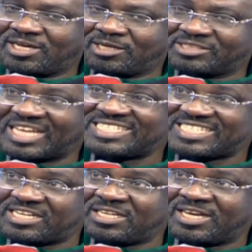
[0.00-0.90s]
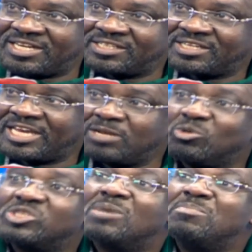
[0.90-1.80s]
Tanzania, and
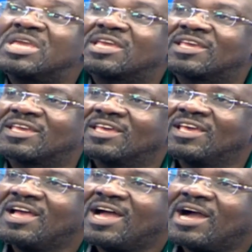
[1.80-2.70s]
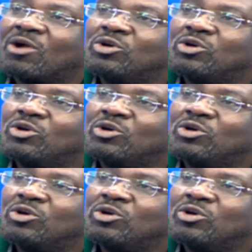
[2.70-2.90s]
Mozambique, are